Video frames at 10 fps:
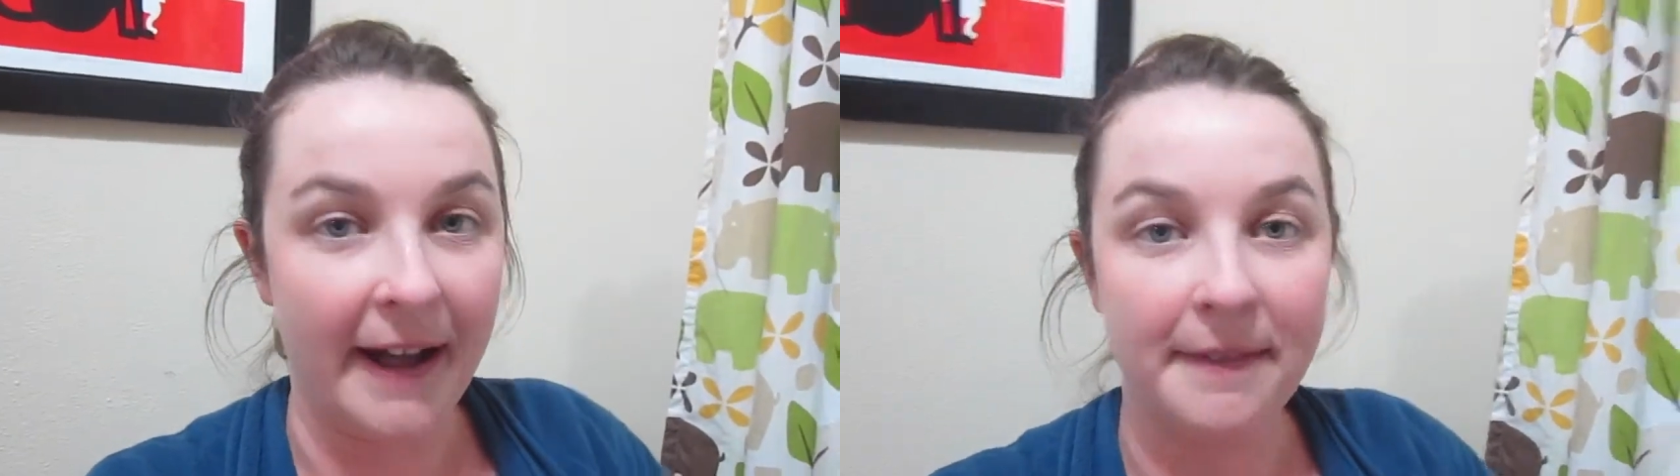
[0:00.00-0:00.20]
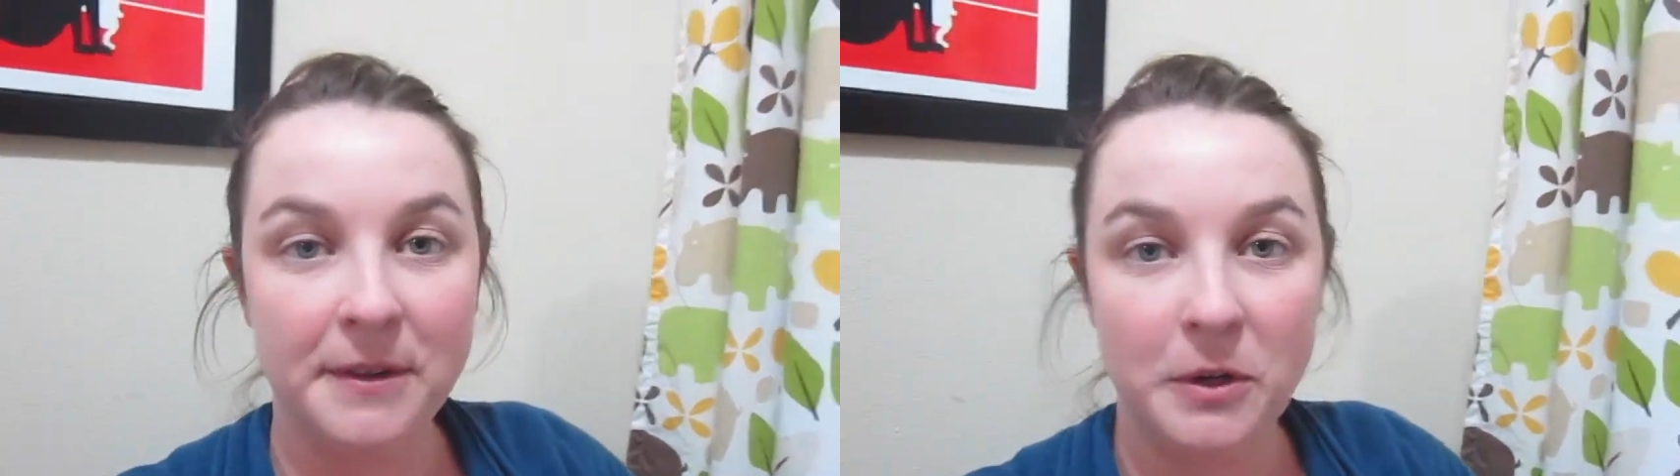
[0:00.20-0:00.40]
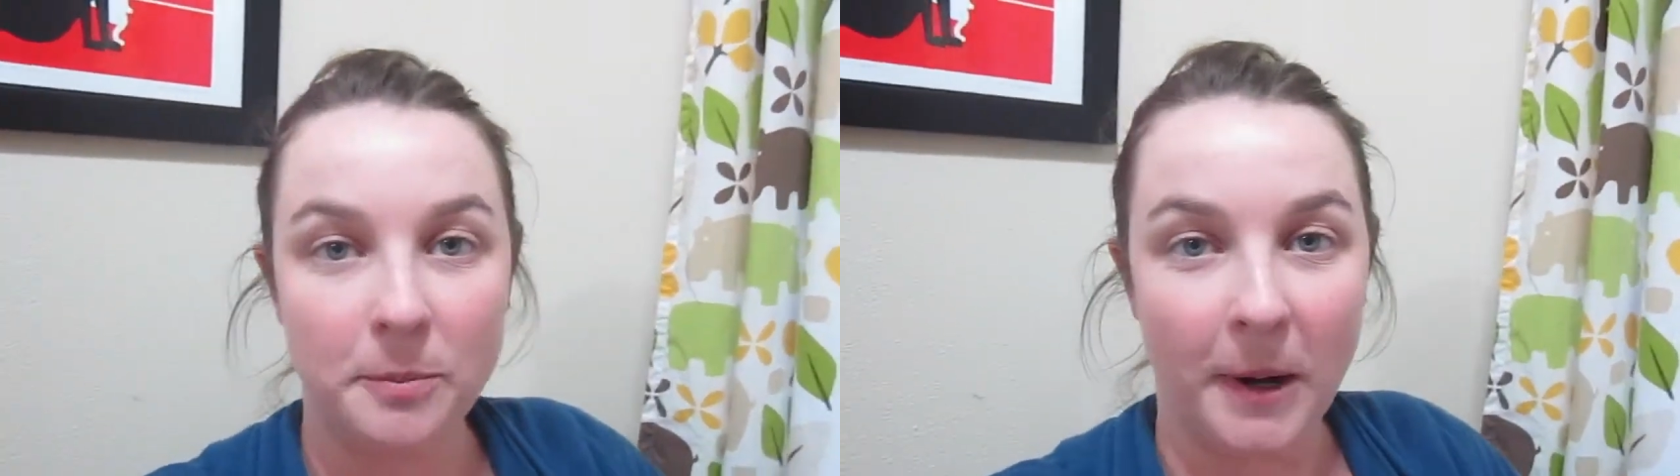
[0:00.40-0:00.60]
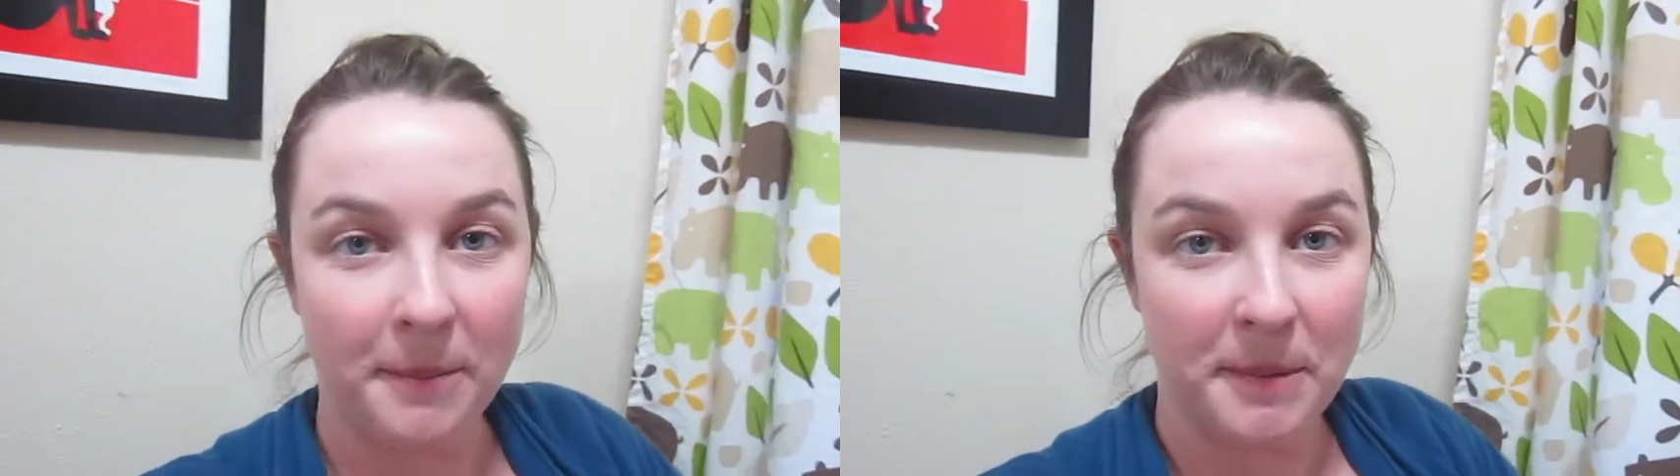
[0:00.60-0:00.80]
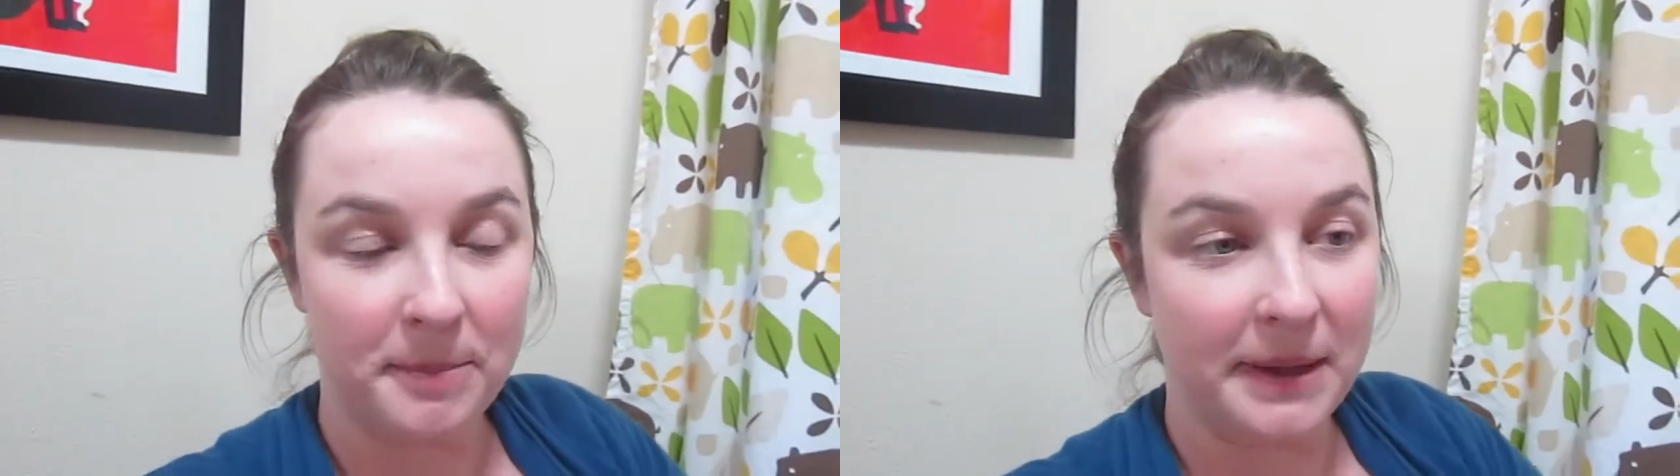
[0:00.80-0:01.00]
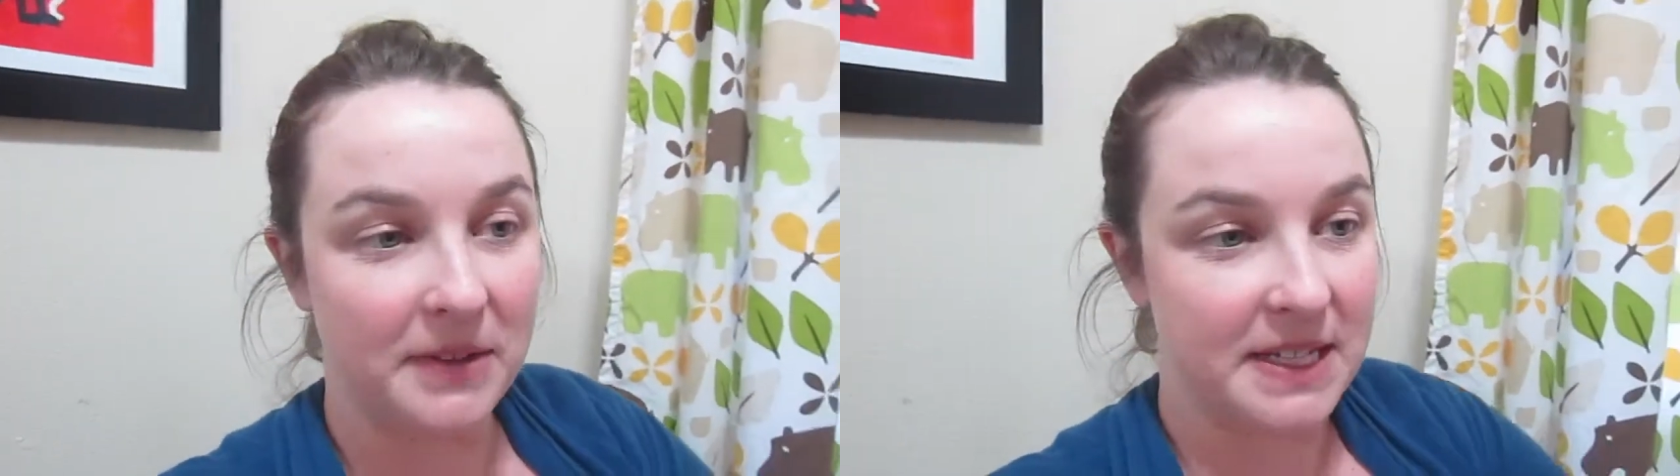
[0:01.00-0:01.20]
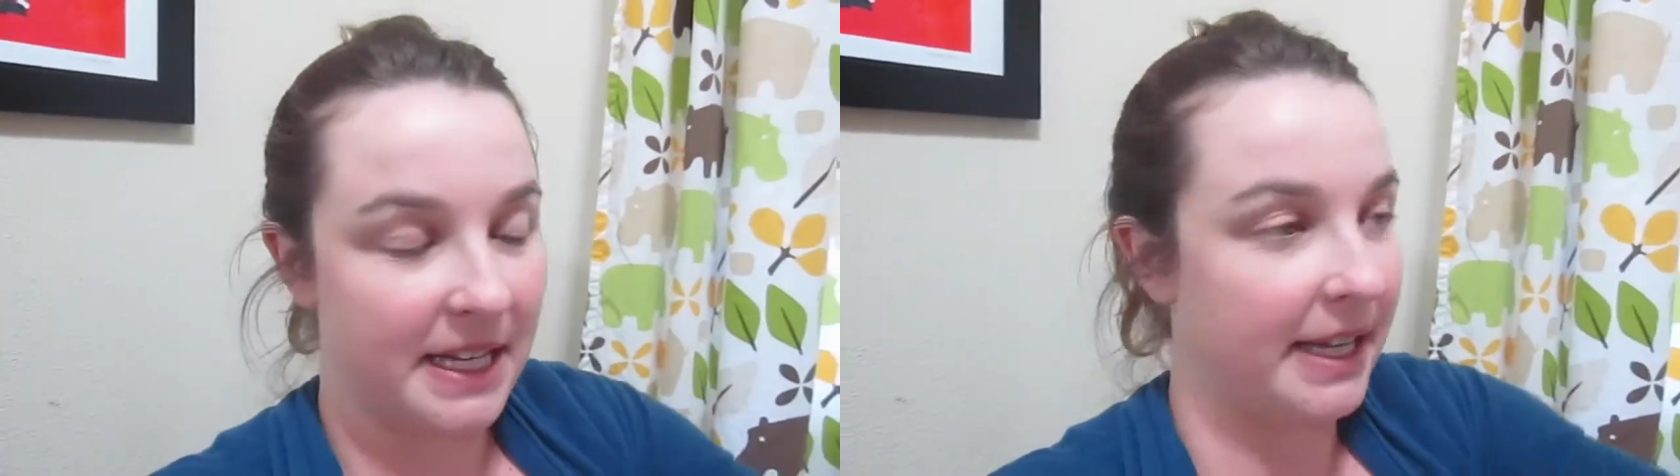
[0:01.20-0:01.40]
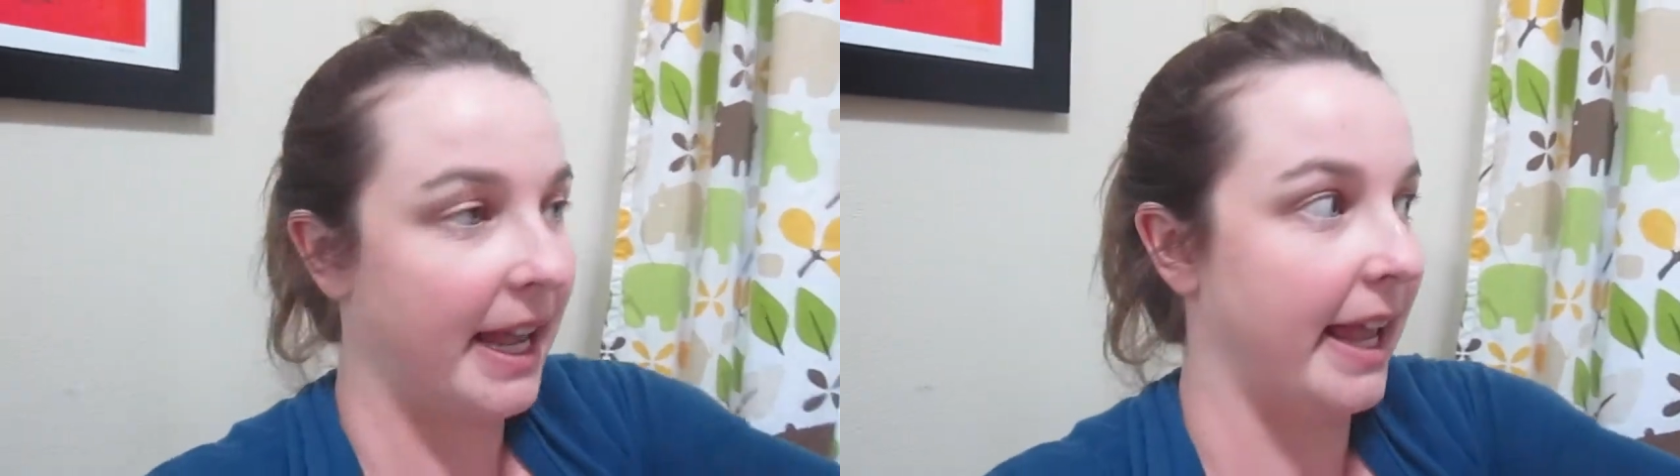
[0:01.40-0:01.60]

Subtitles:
at the new apartment building,